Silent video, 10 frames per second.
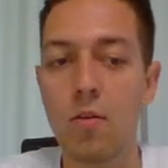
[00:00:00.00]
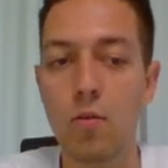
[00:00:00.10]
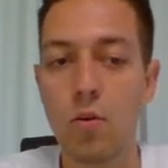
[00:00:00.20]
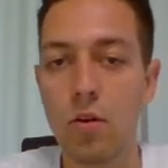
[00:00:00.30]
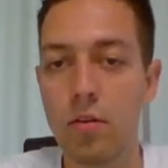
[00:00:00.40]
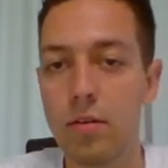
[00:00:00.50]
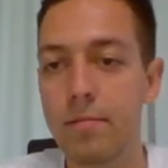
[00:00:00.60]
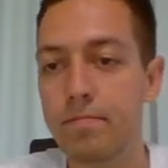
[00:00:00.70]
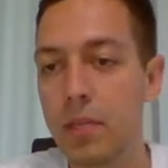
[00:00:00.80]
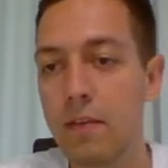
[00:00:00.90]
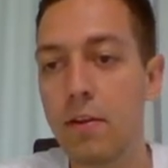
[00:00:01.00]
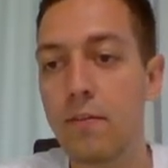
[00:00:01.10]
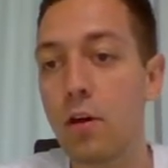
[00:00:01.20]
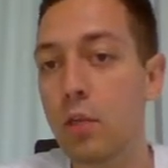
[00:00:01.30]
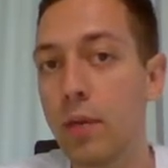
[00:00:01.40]
or um, even
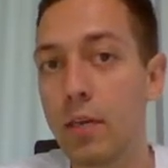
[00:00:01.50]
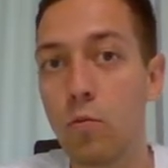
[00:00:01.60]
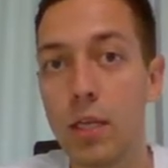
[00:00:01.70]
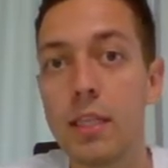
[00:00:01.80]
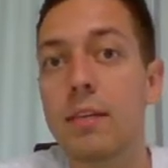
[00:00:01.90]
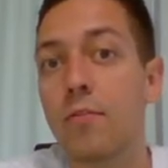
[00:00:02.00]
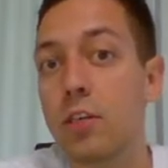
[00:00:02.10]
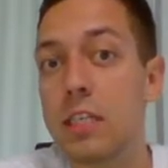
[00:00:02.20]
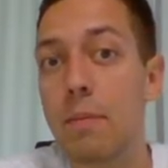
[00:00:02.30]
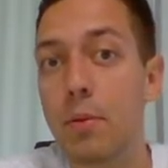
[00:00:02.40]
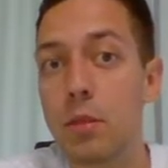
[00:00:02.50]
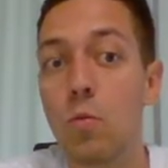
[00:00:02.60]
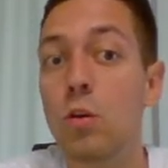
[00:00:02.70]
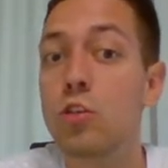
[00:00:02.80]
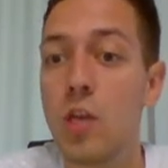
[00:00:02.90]
following what, for example, the
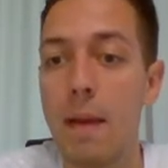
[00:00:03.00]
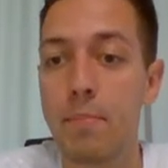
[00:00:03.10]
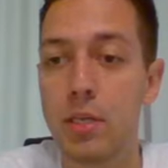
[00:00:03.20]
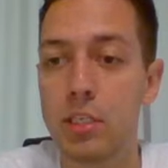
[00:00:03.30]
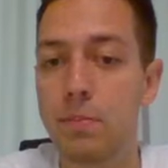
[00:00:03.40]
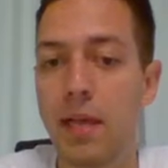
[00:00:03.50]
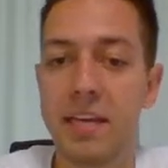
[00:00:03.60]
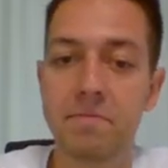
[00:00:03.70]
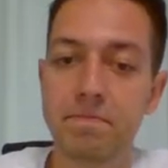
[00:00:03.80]
world champion is playing.